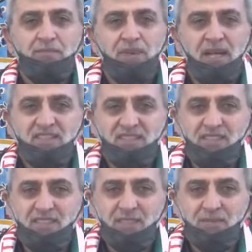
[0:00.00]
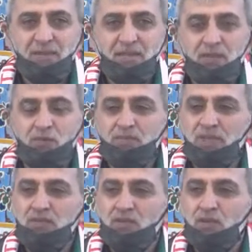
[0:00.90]
Palestinian brother, we've
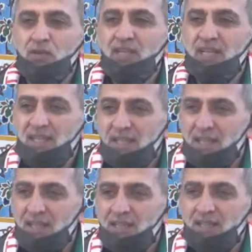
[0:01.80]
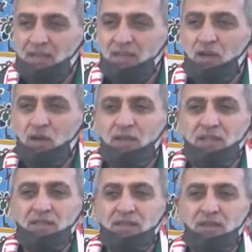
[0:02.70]
been for decade
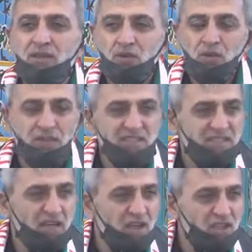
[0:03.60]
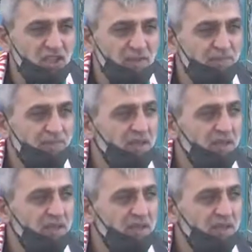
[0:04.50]
going through this hardship